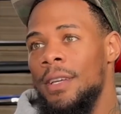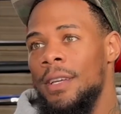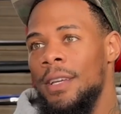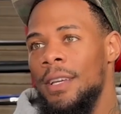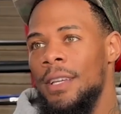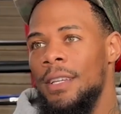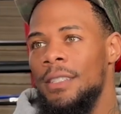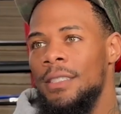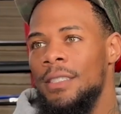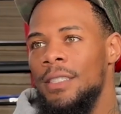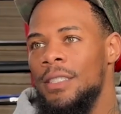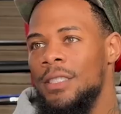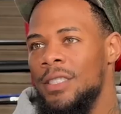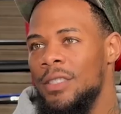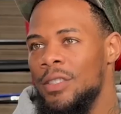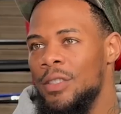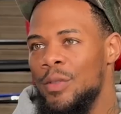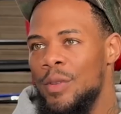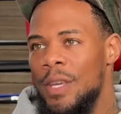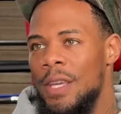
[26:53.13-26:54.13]
He's just
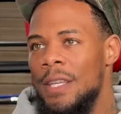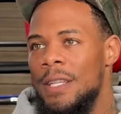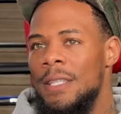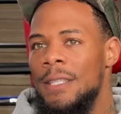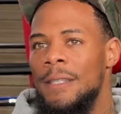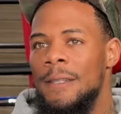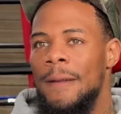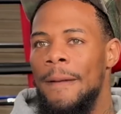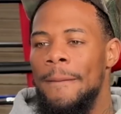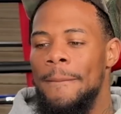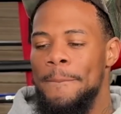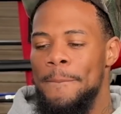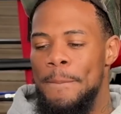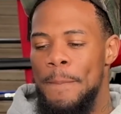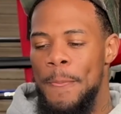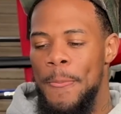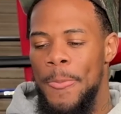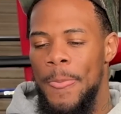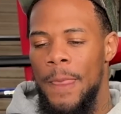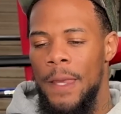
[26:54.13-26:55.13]
he's
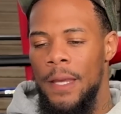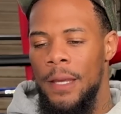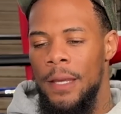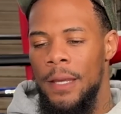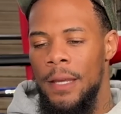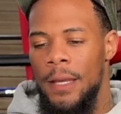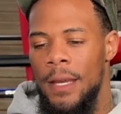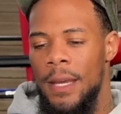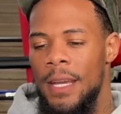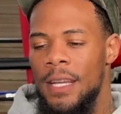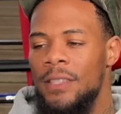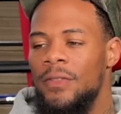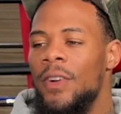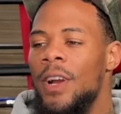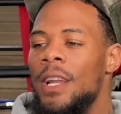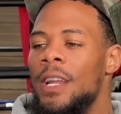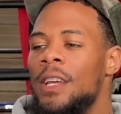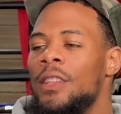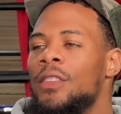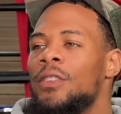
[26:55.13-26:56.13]

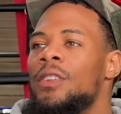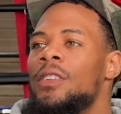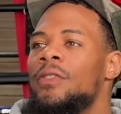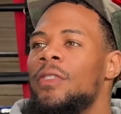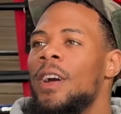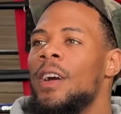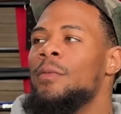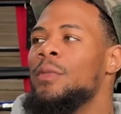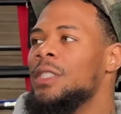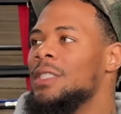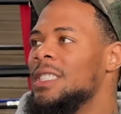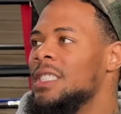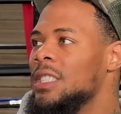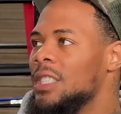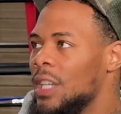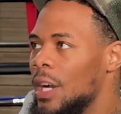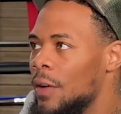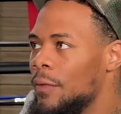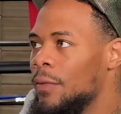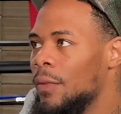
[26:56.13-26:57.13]
fighting at 35 because he's
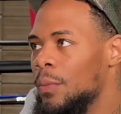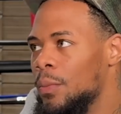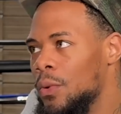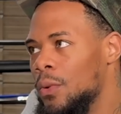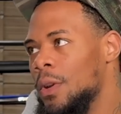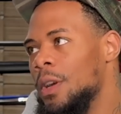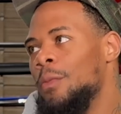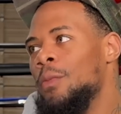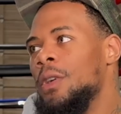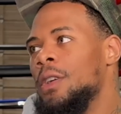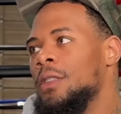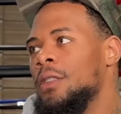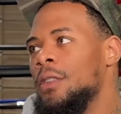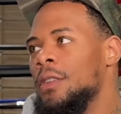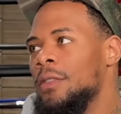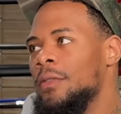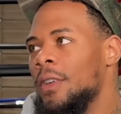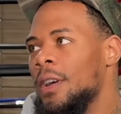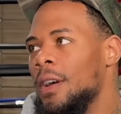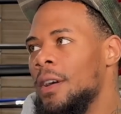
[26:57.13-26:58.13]
comfortable at
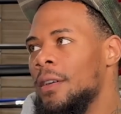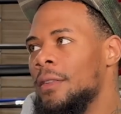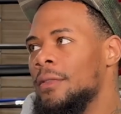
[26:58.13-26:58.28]
135.